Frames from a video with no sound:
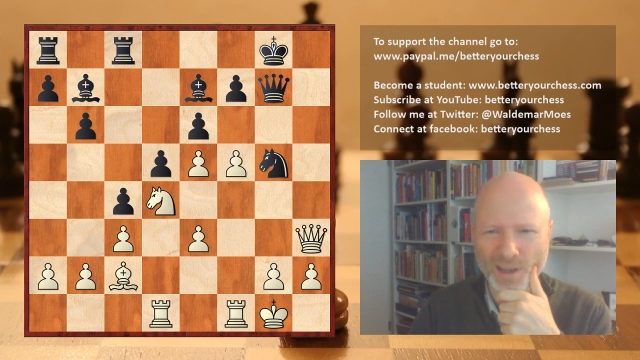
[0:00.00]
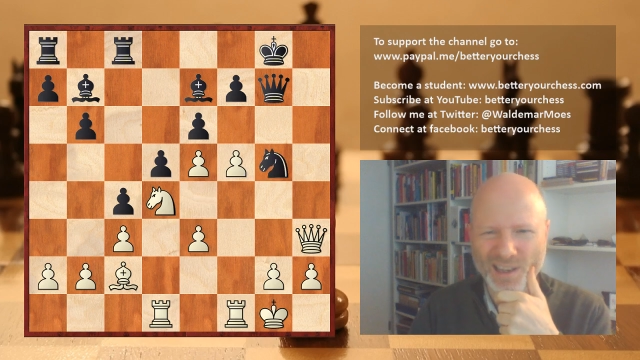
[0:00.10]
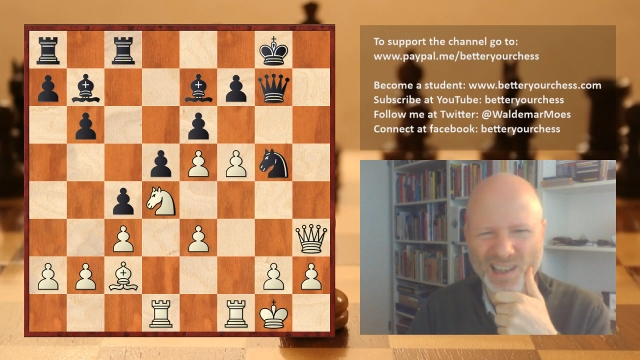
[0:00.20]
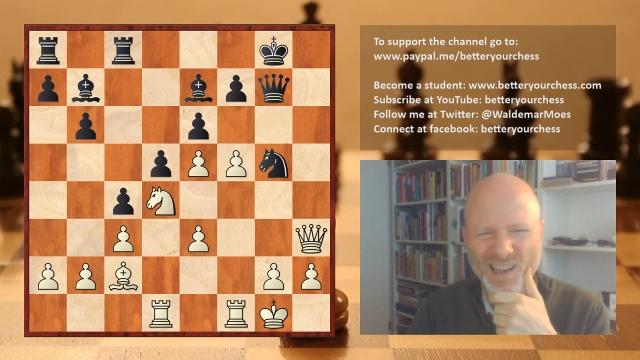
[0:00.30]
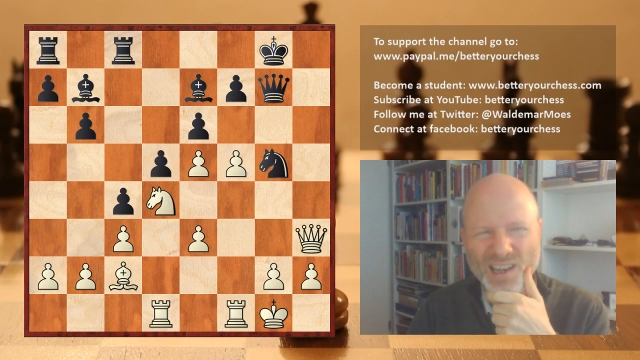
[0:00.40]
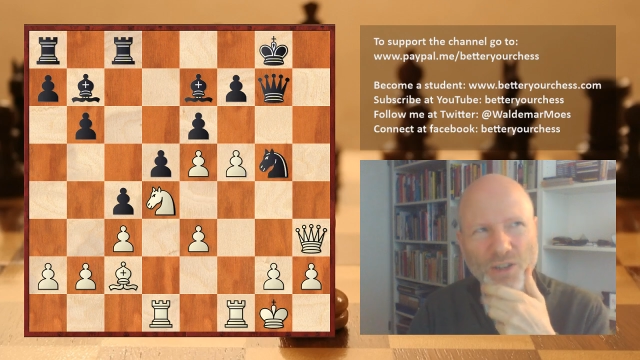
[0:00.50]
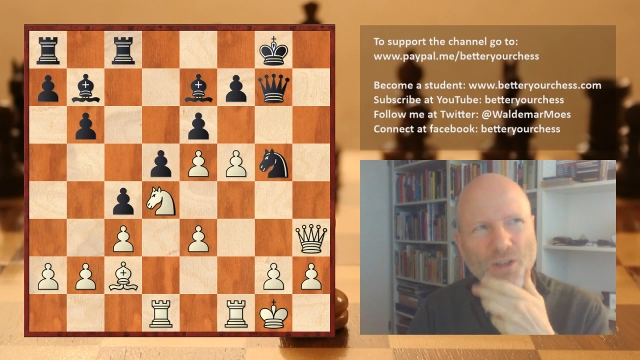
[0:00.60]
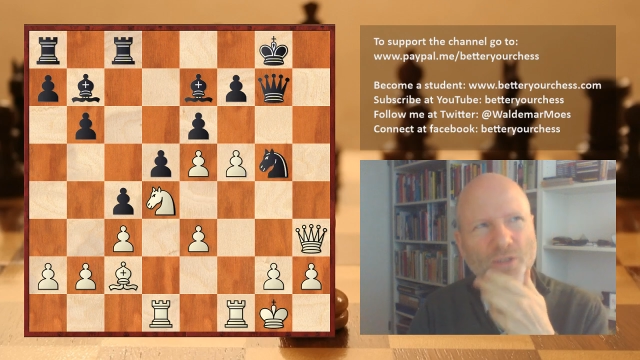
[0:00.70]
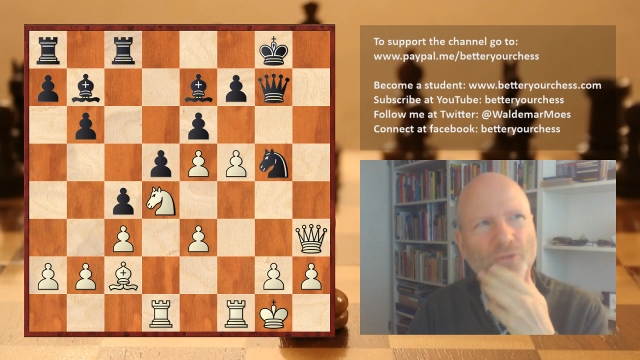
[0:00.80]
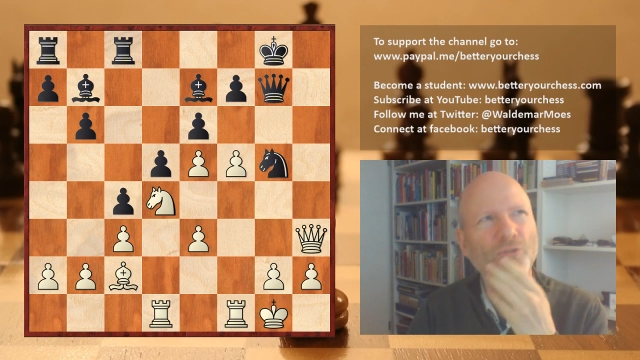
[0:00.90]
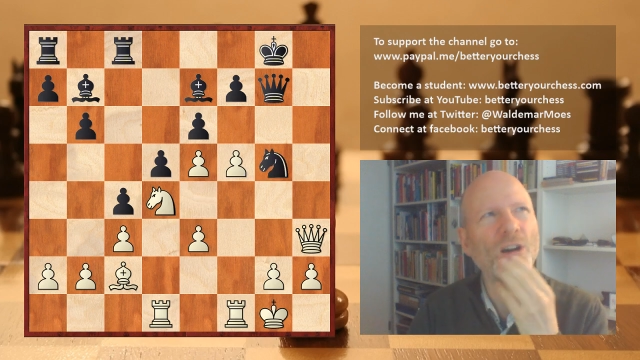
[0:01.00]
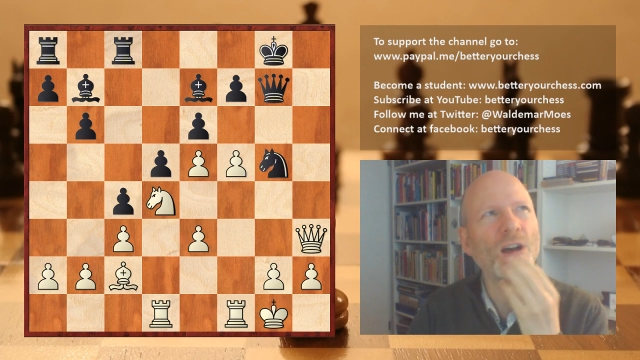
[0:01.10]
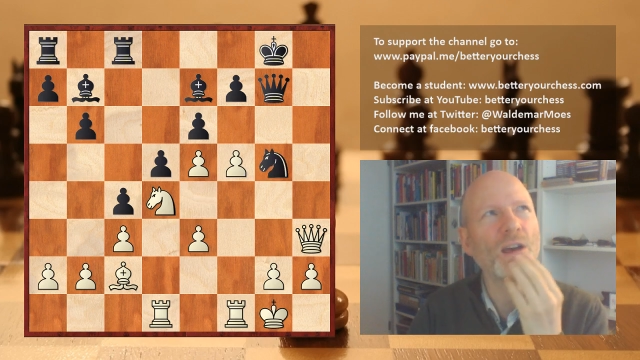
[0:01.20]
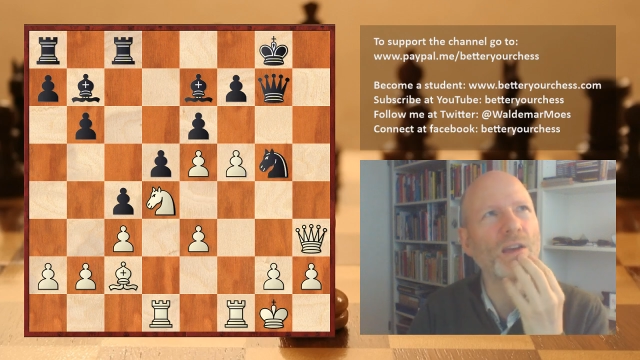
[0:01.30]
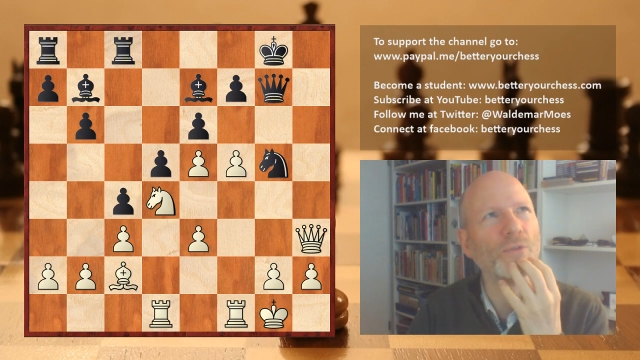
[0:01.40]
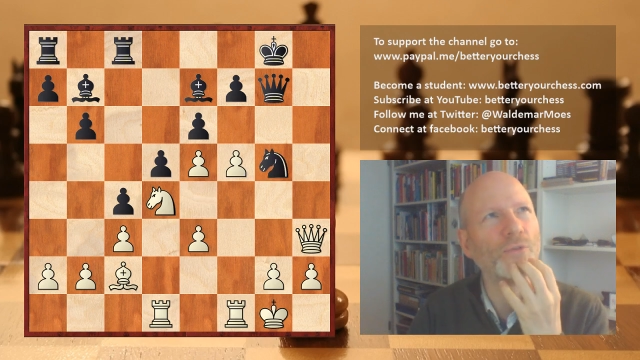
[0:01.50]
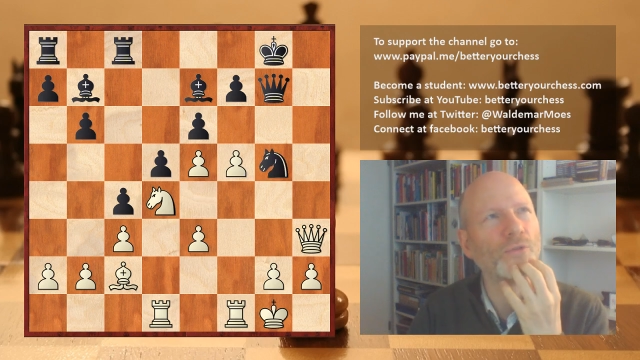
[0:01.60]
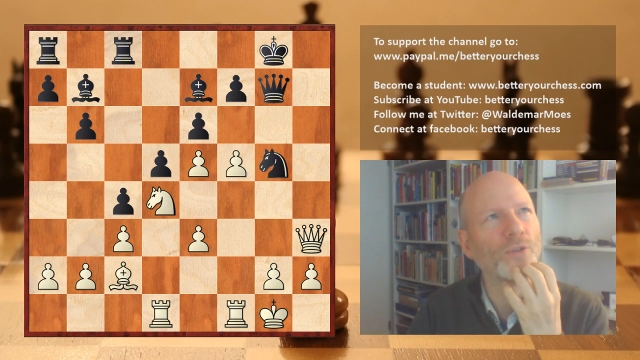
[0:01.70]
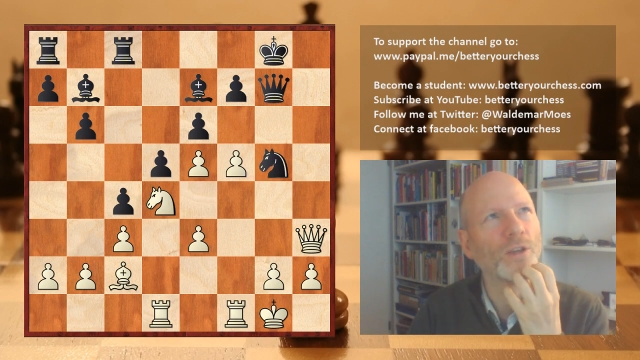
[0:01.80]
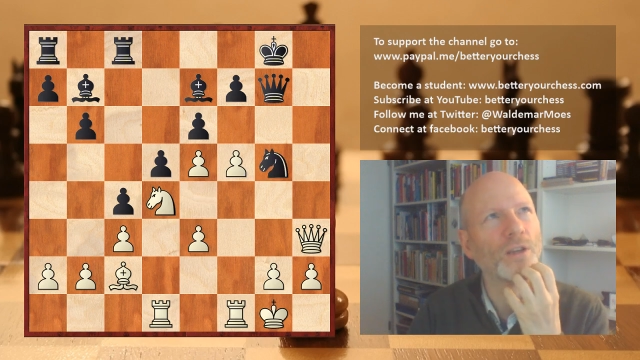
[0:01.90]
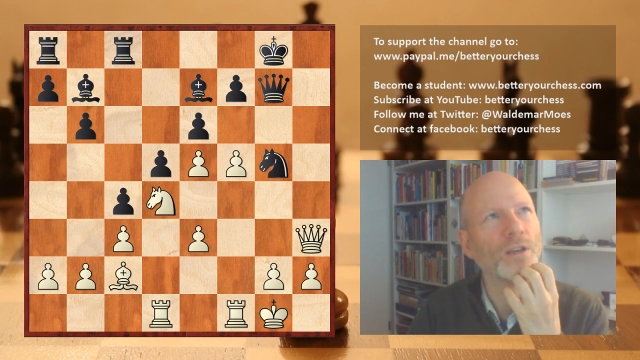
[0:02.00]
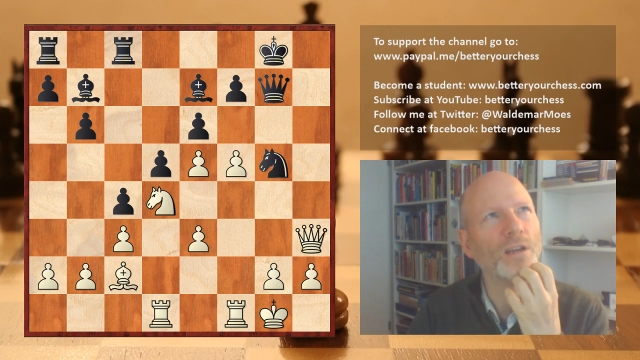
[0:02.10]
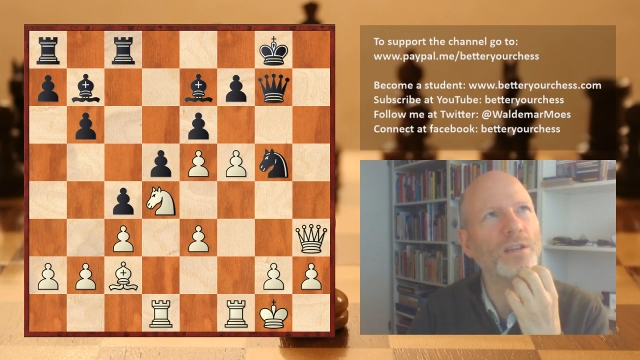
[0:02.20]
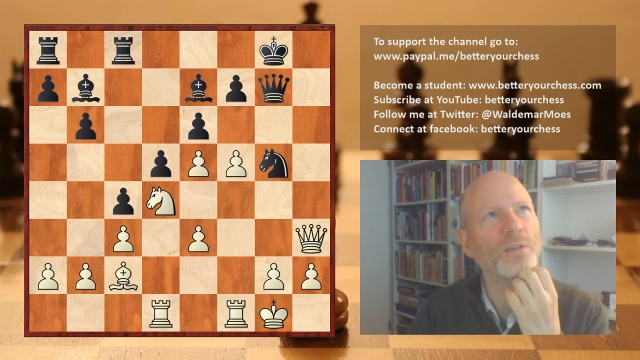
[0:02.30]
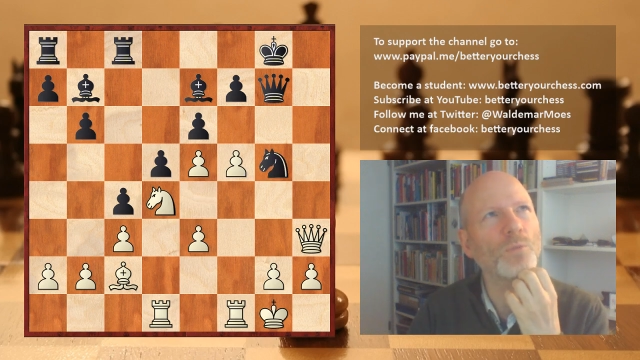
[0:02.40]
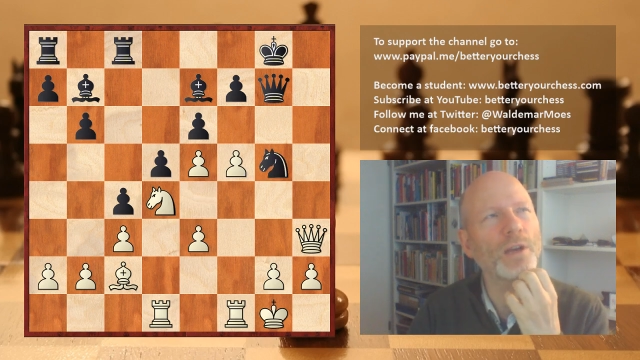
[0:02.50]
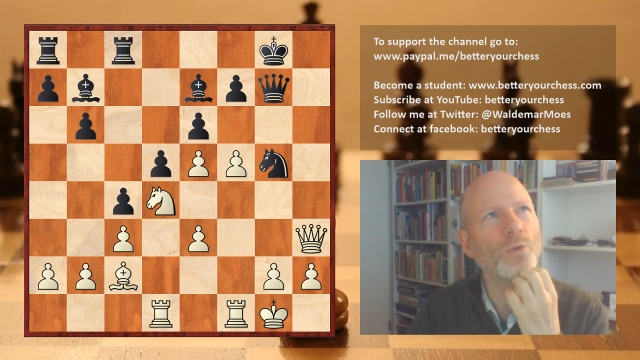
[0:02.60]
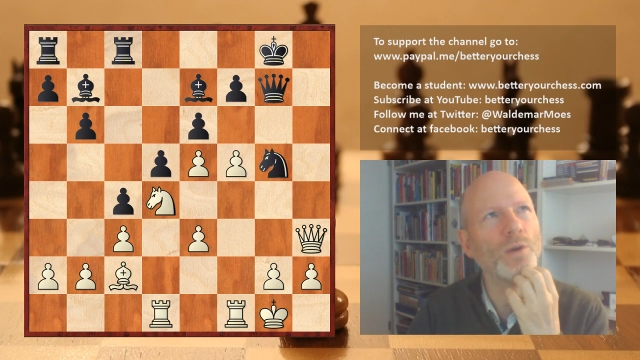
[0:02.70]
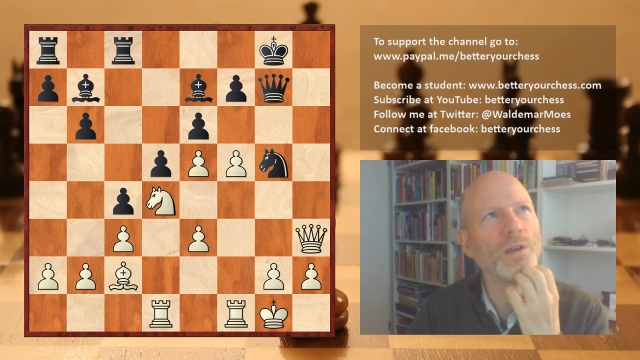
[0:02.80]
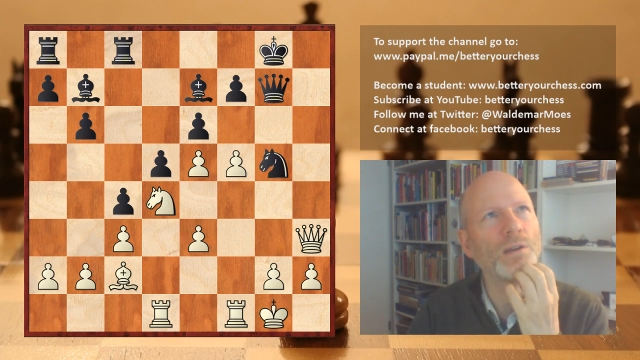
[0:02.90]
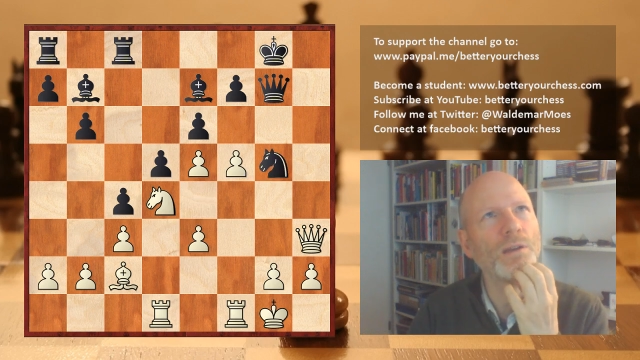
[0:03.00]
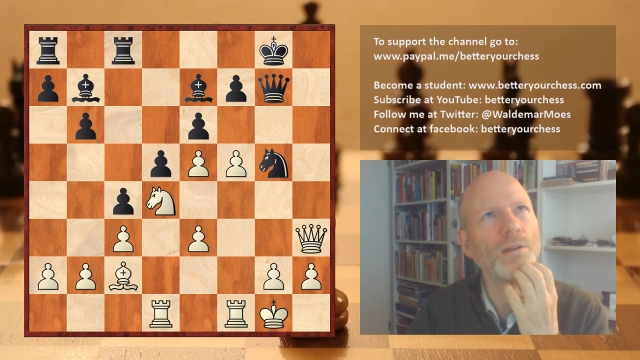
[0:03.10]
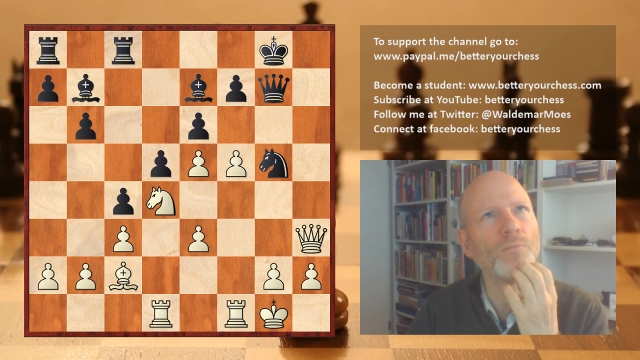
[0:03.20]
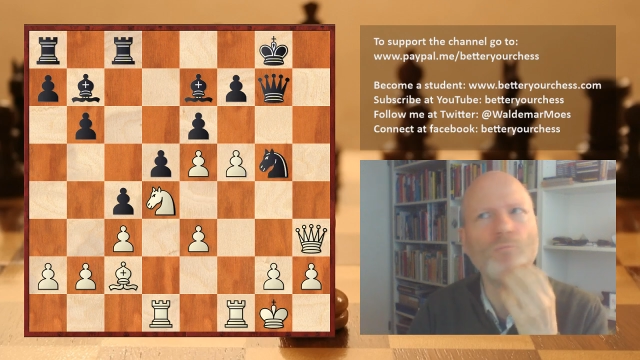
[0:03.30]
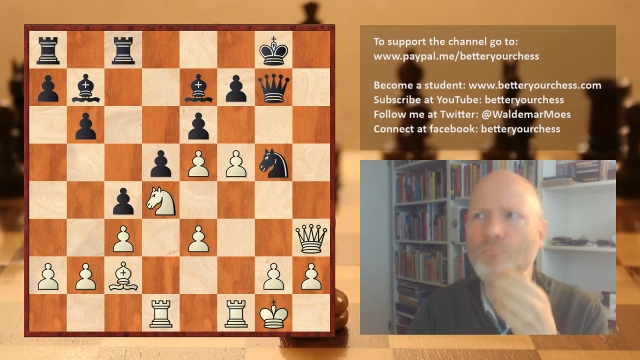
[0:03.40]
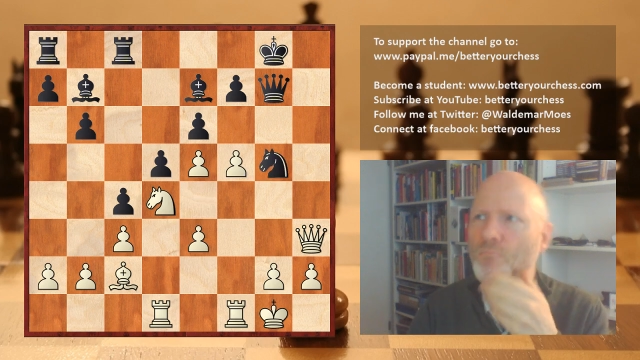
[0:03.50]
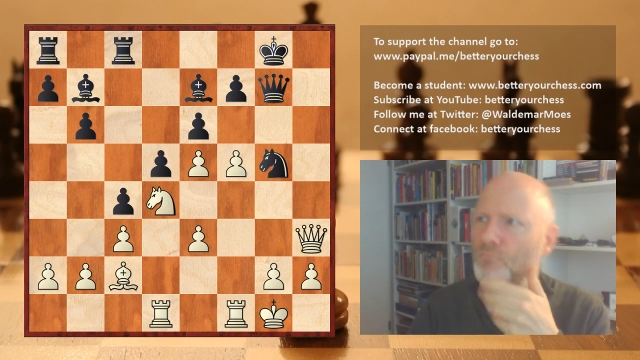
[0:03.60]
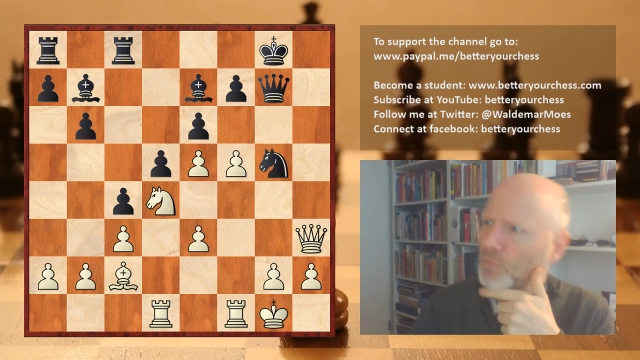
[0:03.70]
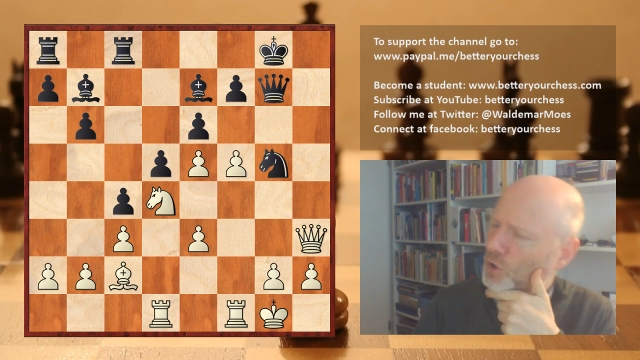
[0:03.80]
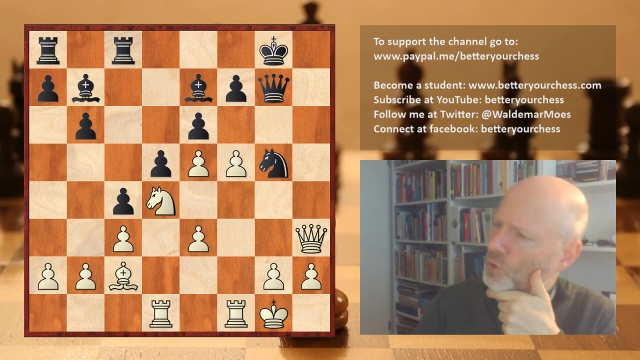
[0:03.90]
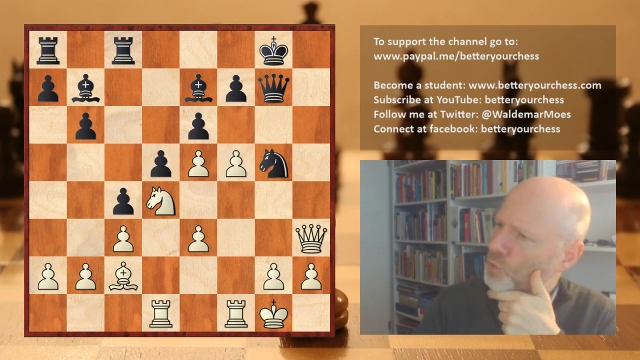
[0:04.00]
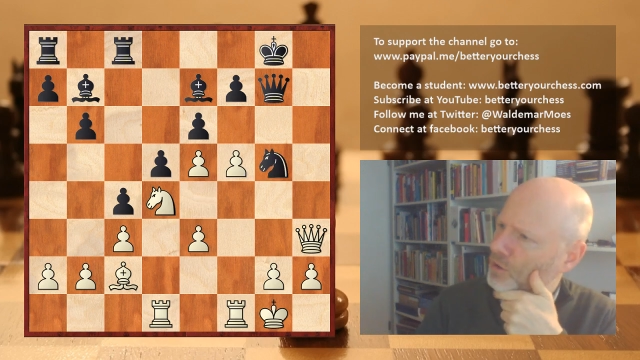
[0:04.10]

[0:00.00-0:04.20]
Knight g5. Hitting my queen again. Don't want to